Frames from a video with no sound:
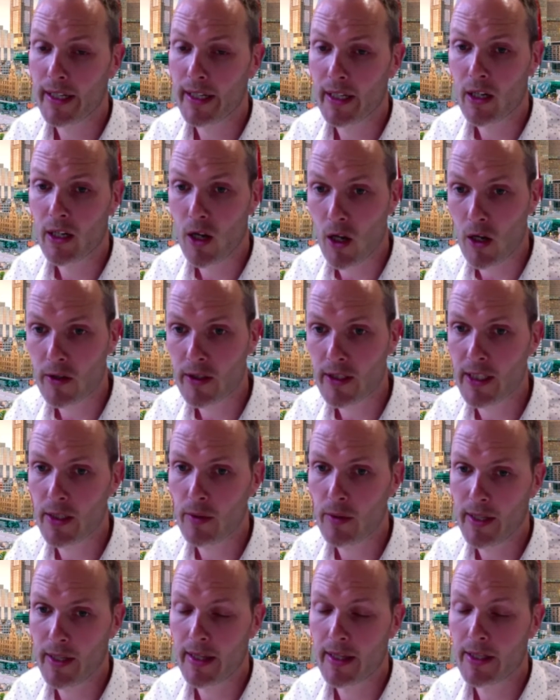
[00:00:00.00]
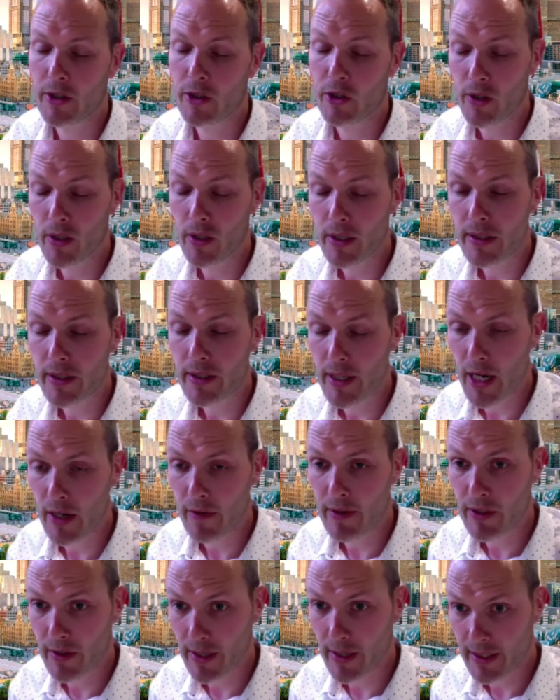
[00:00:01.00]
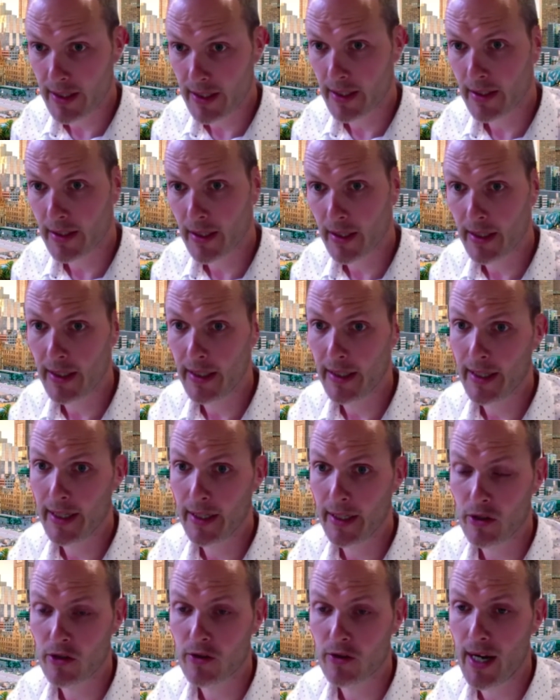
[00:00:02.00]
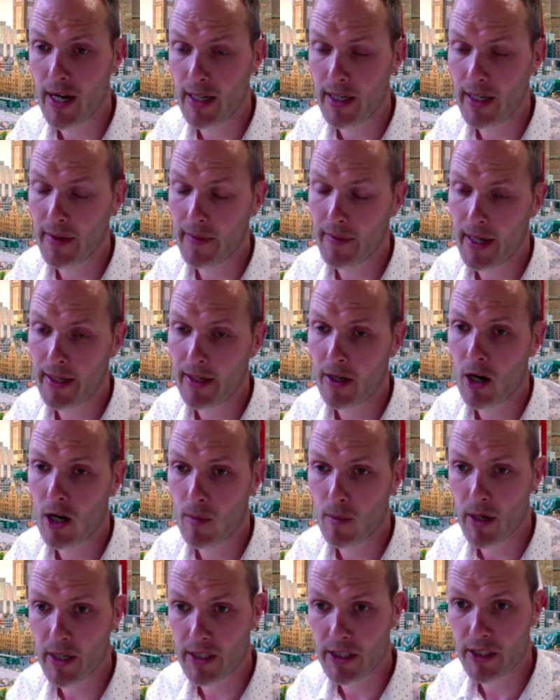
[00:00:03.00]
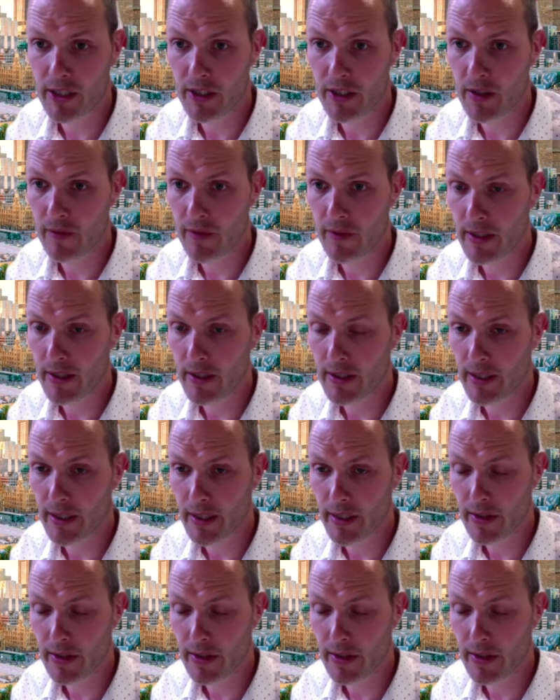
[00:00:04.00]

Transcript: closely with students that are interested in studying in Australia and at RMIT University.